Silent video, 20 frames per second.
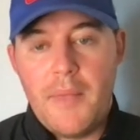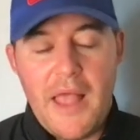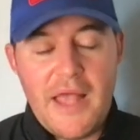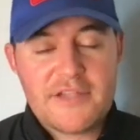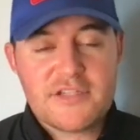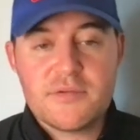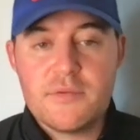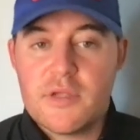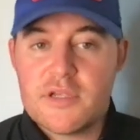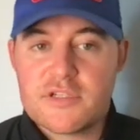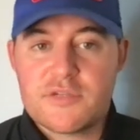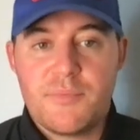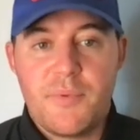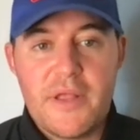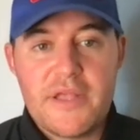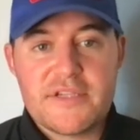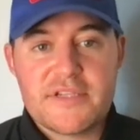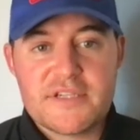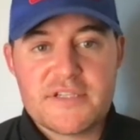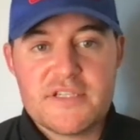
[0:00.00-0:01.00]
SMU has to
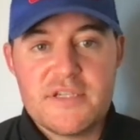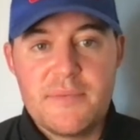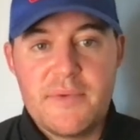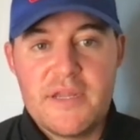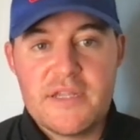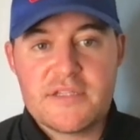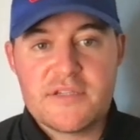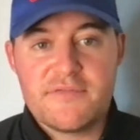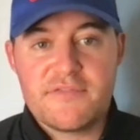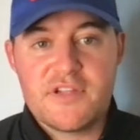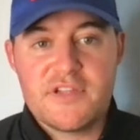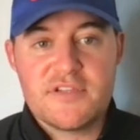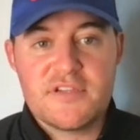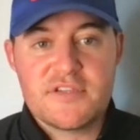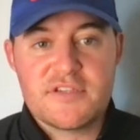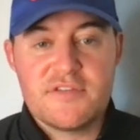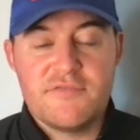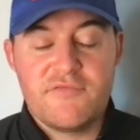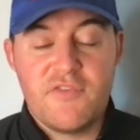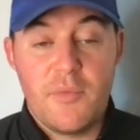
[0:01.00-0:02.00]
play 60 minutes of
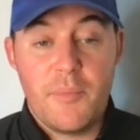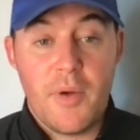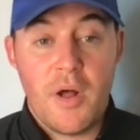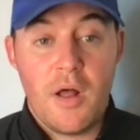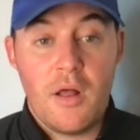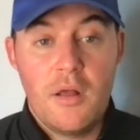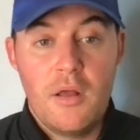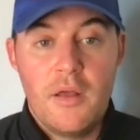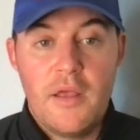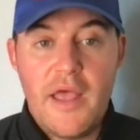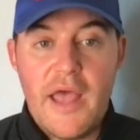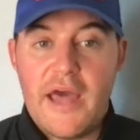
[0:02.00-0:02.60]
consistent football